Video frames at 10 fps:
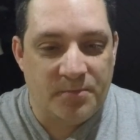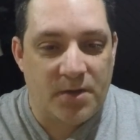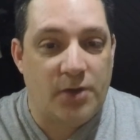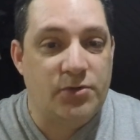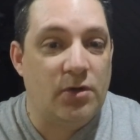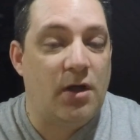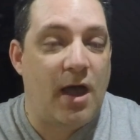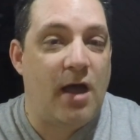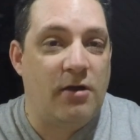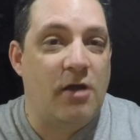I'll do
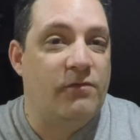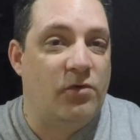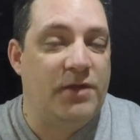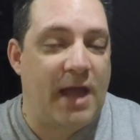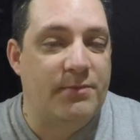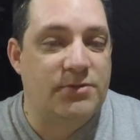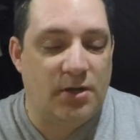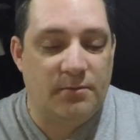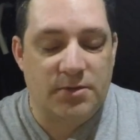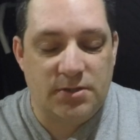an overall on the app
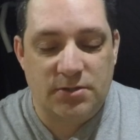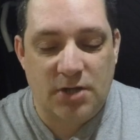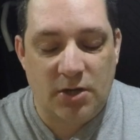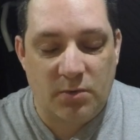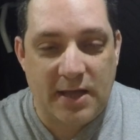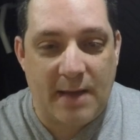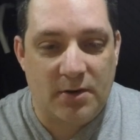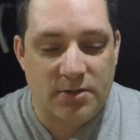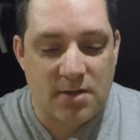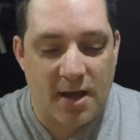soon to show you what the app
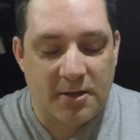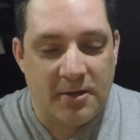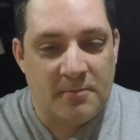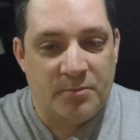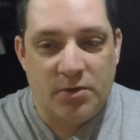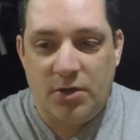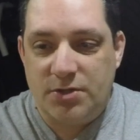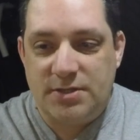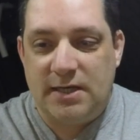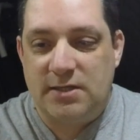looks like. You can
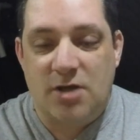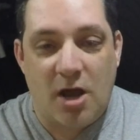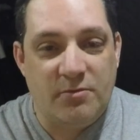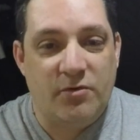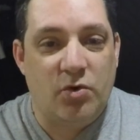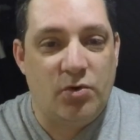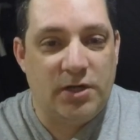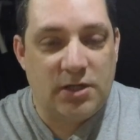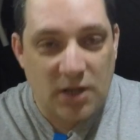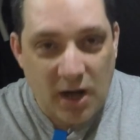see the time you
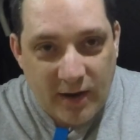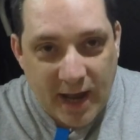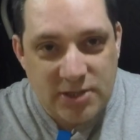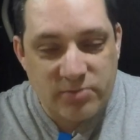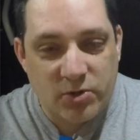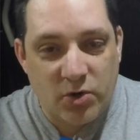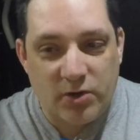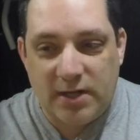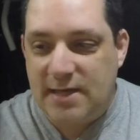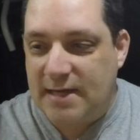recorded, your location
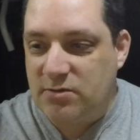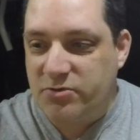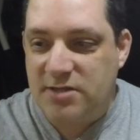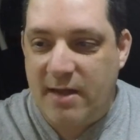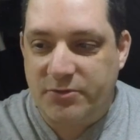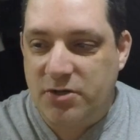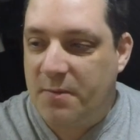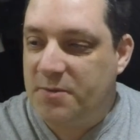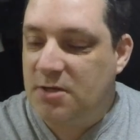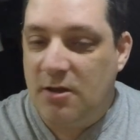recorded. It takes little
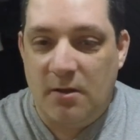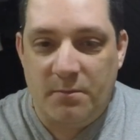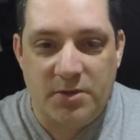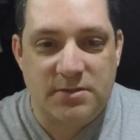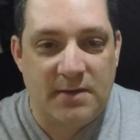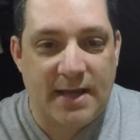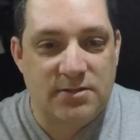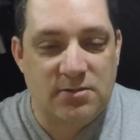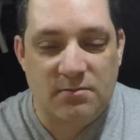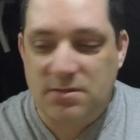snapshots, puts them
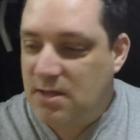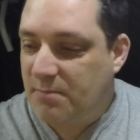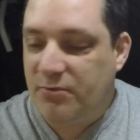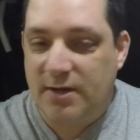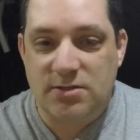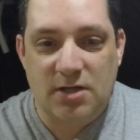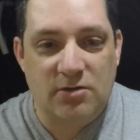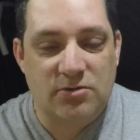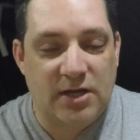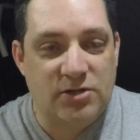next to some thumbprints, so
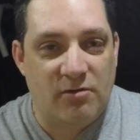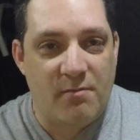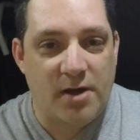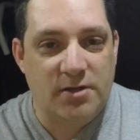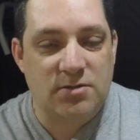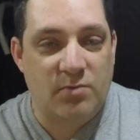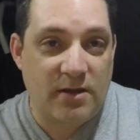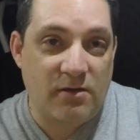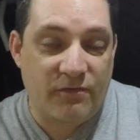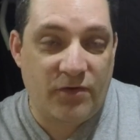it gives you reminders of where
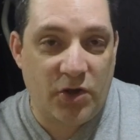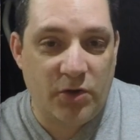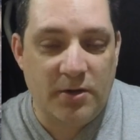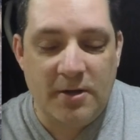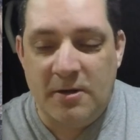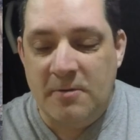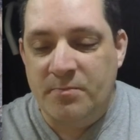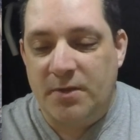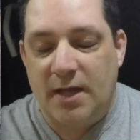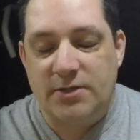you flew.
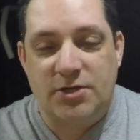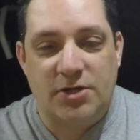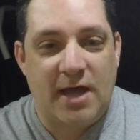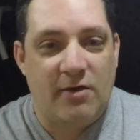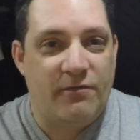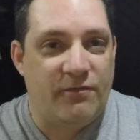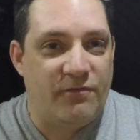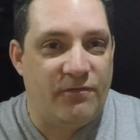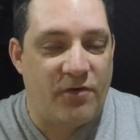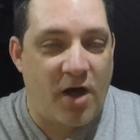It shows how
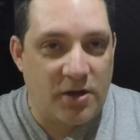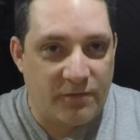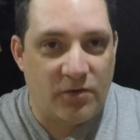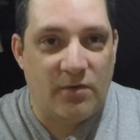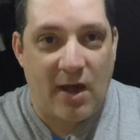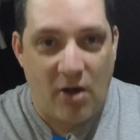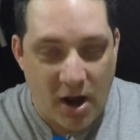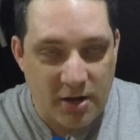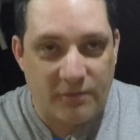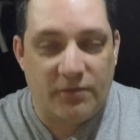far you flew, how high
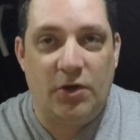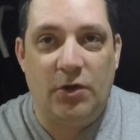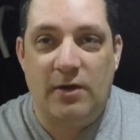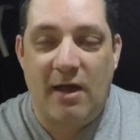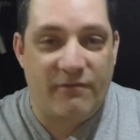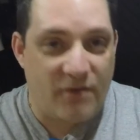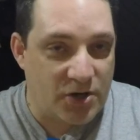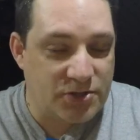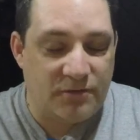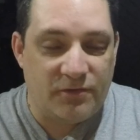you flew, how
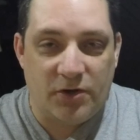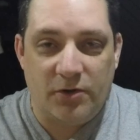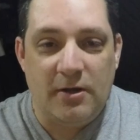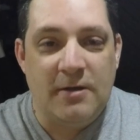fast you flew,